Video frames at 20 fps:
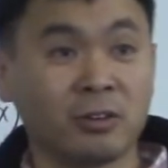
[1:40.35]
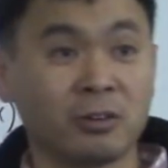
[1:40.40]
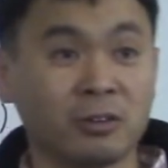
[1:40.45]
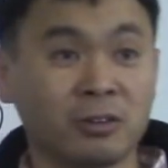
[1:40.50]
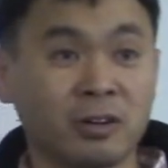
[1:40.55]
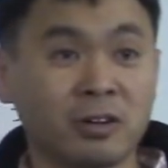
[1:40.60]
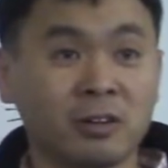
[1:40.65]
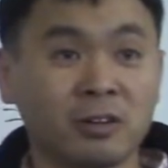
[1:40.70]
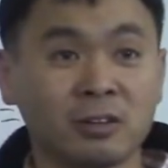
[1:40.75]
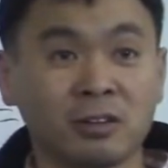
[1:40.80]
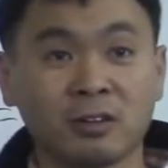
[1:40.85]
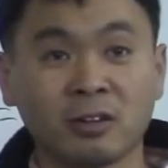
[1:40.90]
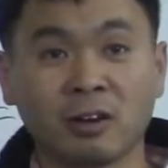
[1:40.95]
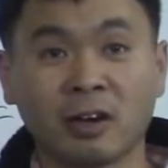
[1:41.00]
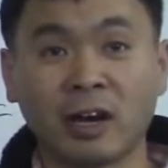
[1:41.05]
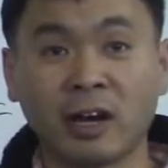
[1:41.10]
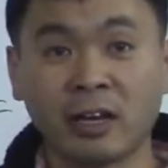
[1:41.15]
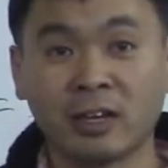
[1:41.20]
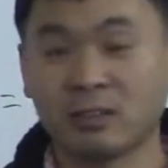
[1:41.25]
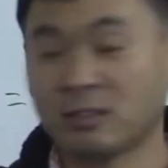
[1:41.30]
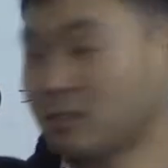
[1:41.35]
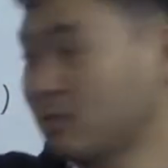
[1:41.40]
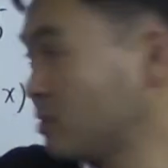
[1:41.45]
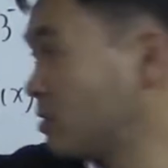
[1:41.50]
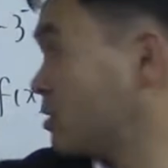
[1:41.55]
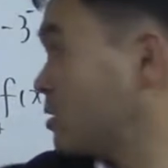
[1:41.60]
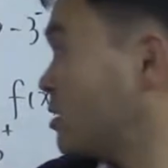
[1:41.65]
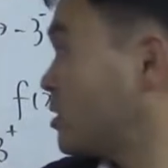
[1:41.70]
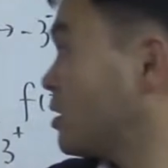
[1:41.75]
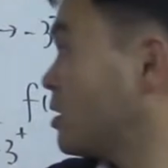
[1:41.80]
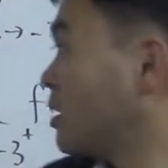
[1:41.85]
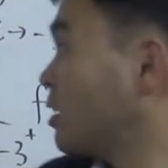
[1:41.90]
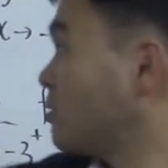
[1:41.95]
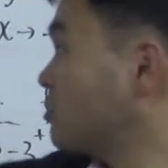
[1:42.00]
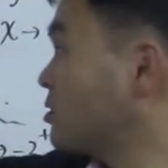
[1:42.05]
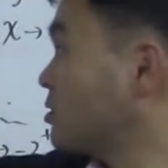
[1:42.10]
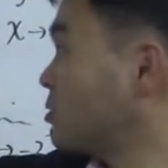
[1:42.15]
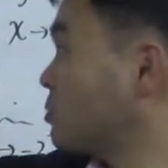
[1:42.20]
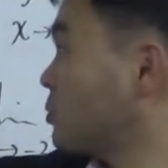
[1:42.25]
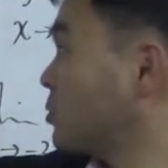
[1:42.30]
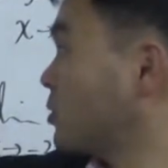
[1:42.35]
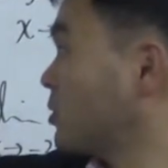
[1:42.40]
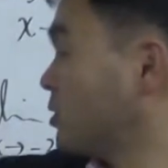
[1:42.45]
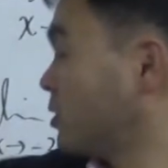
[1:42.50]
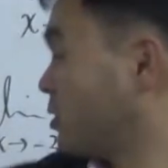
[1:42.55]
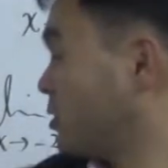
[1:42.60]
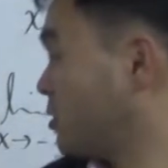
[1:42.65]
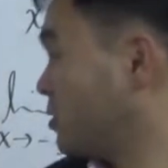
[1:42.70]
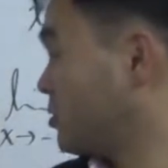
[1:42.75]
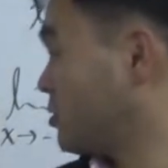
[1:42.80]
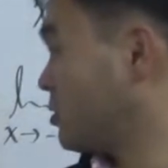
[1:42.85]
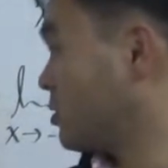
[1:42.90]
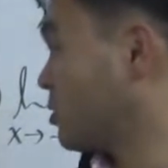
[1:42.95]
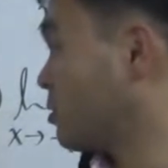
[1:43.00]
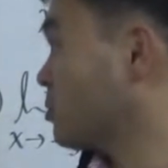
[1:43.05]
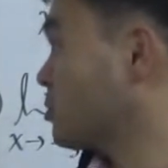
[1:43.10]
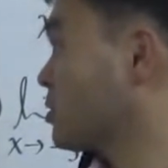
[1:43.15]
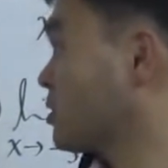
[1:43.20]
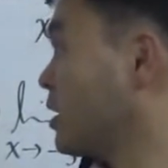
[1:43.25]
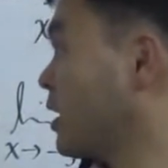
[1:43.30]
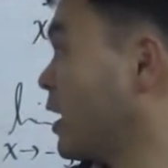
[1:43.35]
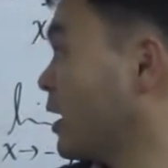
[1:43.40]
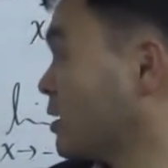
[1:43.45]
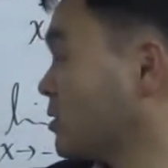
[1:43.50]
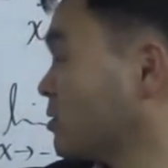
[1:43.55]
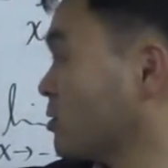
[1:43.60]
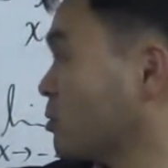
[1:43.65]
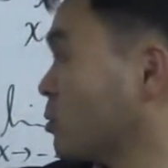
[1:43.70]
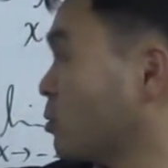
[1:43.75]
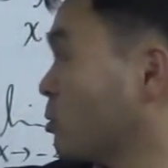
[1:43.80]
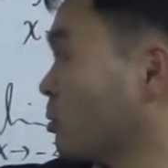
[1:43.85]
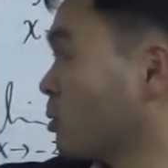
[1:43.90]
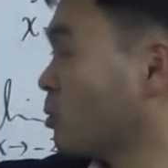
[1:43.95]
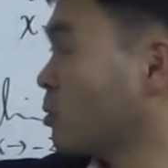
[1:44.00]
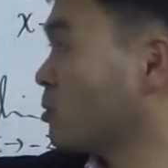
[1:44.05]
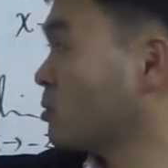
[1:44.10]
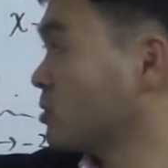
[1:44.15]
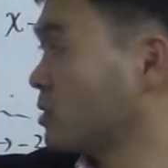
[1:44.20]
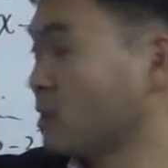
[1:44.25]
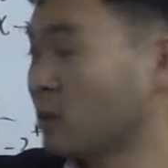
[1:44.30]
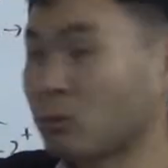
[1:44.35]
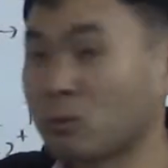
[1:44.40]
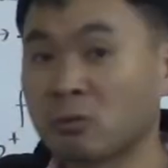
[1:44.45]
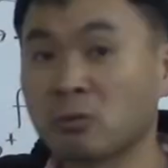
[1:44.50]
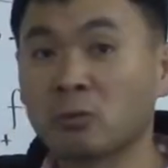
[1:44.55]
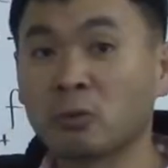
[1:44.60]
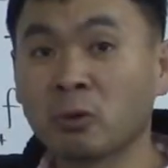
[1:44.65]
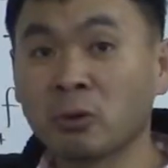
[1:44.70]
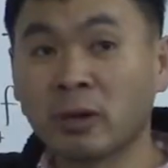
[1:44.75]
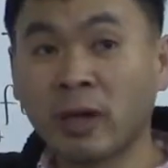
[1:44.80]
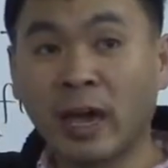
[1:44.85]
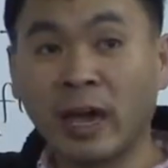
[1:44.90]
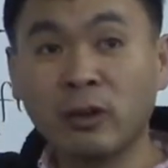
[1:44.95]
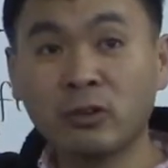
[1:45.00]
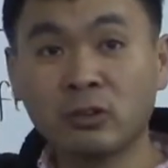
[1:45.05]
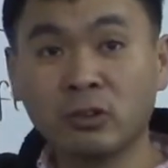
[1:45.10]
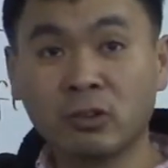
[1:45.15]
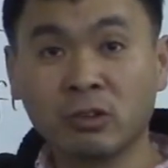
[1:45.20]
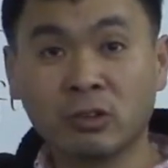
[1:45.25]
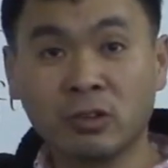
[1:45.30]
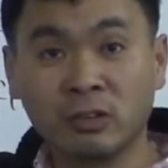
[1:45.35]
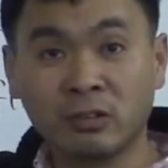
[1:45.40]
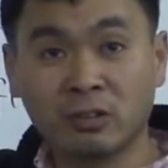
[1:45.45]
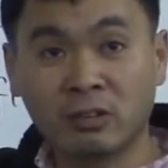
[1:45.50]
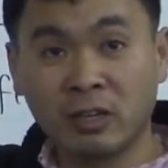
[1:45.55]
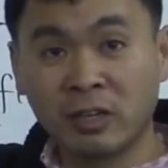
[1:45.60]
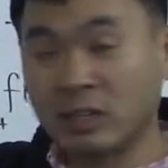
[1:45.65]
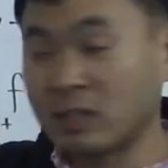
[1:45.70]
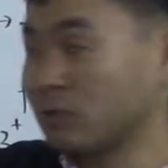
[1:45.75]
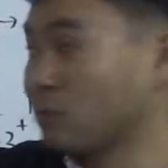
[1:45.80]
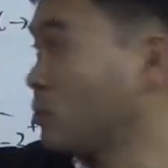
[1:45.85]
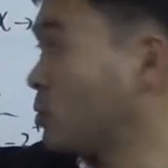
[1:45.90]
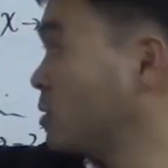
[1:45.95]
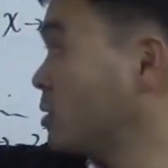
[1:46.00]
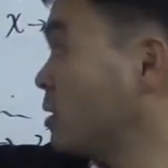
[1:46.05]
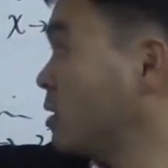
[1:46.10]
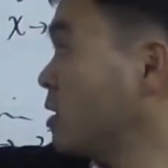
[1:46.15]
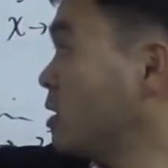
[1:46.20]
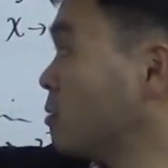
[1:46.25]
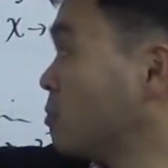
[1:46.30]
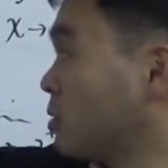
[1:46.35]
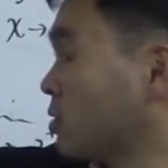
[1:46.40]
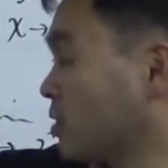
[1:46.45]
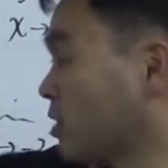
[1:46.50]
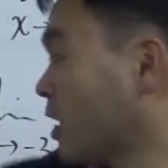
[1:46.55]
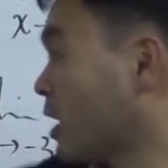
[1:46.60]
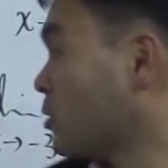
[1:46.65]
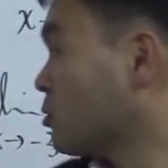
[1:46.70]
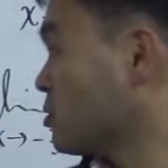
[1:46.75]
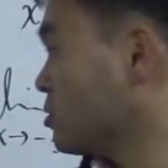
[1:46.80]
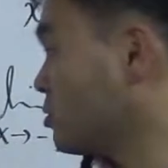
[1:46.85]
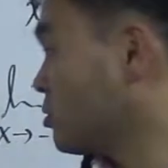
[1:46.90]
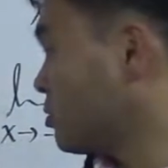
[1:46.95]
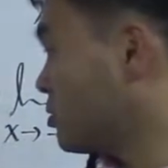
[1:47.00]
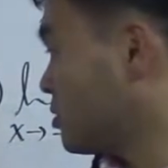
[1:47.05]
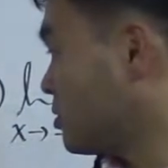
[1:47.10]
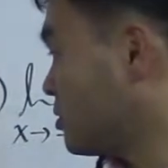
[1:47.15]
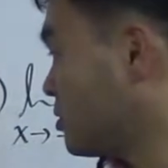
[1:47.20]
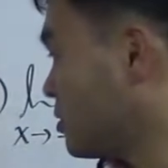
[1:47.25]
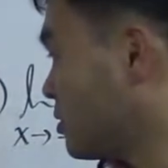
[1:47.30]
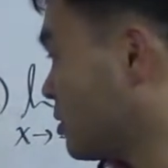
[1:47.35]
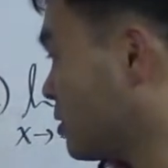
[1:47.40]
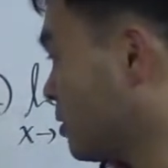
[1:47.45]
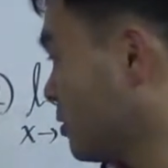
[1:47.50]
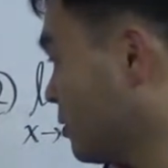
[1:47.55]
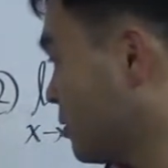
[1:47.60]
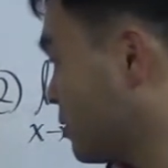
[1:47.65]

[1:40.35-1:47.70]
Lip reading: Right? The height of this point here is 0. The x coordinate or the location is -1, but the altitude is 0.